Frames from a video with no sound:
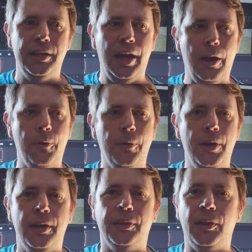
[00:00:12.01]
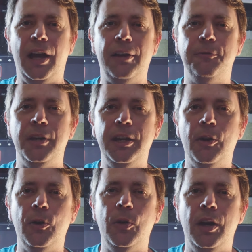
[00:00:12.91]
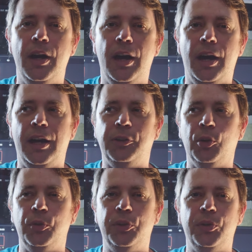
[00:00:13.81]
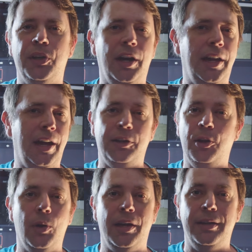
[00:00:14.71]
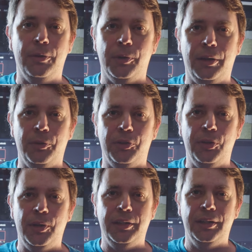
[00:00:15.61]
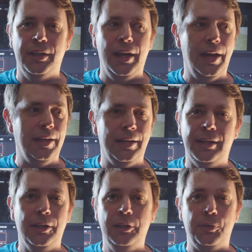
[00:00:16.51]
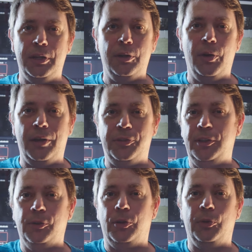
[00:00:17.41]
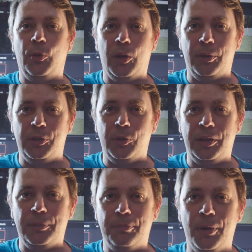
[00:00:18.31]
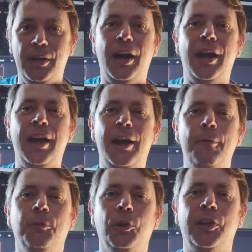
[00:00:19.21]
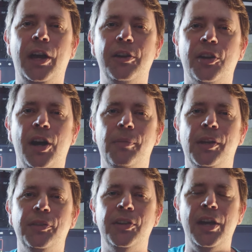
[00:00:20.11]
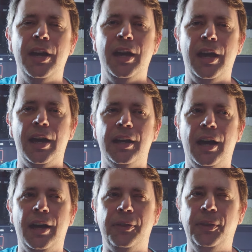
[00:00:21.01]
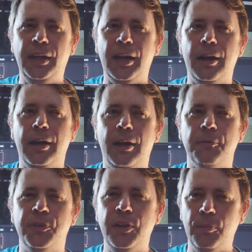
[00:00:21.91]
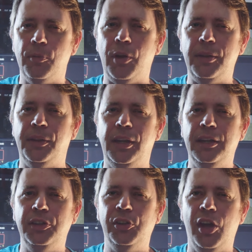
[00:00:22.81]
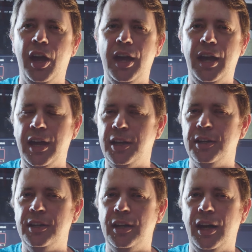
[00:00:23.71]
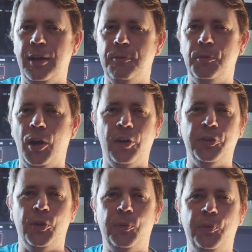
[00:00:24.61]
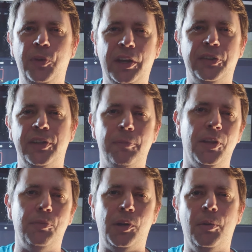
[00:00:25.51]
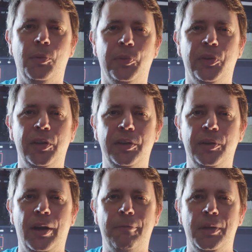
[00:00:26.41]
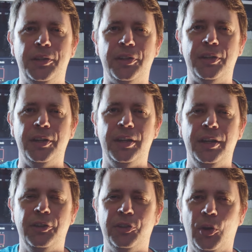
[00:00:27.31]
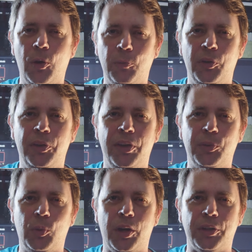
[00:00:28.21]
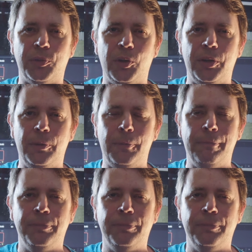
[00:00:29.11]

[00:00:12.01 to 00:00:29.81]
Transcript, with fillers: Now, the last video I told you that I had no idea what I was doing, and in this video I still don't know what I'm doing, but I have looked at your comments and I think I have simplified things, and I've also fixed some of the problems that you have mentioned. So hopefully this works for you.